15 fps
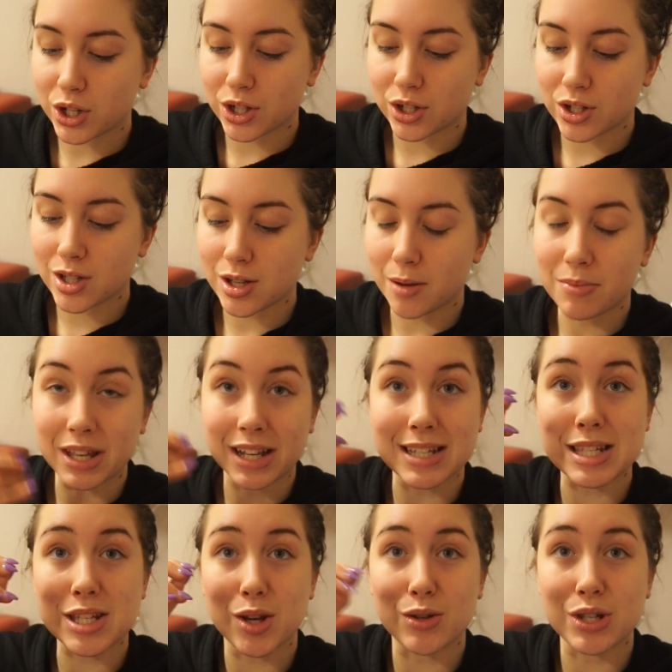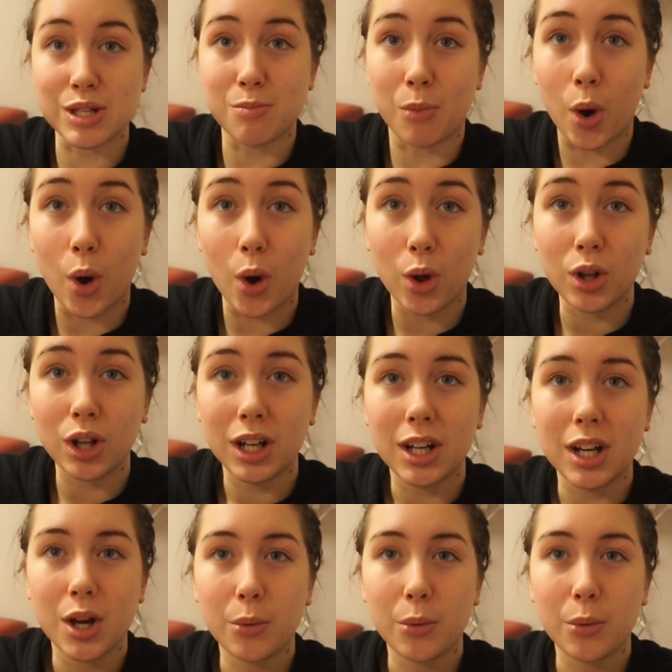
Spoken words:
on something so small